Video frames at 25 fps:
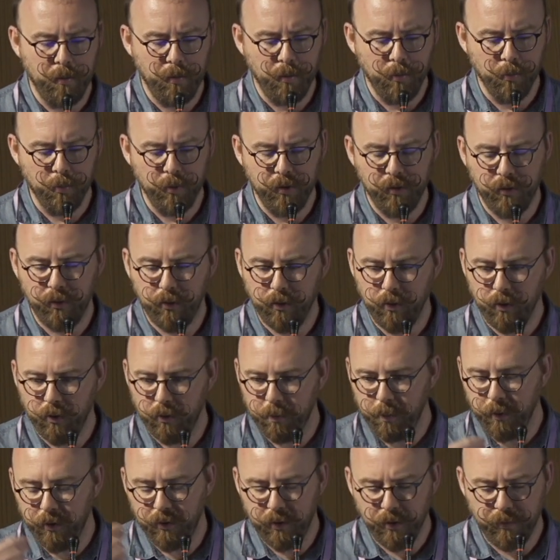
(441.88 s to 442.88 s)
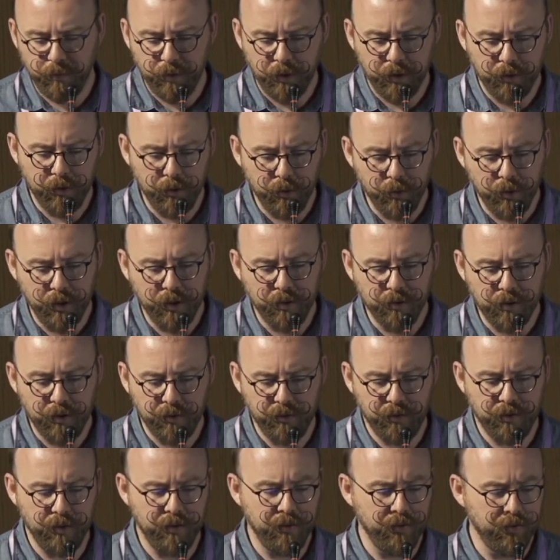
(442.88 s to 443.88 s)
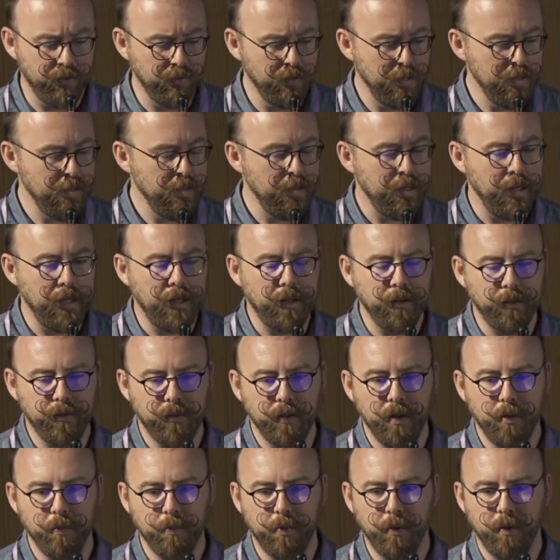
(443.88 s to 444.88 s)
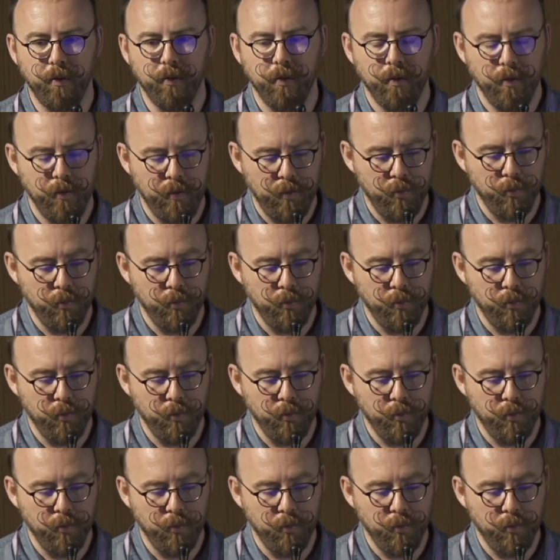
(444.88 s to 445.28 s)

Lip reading: with specific tuning. This is an example,